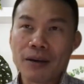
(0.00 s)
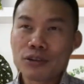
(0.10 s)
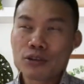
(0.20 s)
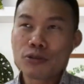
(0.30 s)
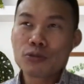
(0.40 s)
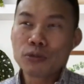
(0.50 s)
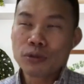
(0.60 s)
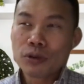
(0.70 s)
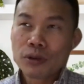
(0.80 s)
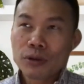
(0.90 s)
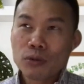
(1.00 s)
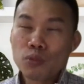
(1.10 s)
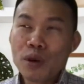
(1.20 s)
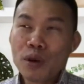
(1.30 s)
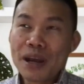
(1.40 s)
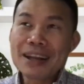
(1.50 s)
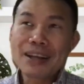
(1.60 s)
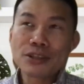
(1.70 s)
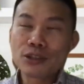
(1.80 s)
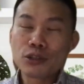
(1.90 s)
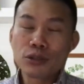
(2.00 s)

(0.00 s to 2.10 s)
to witness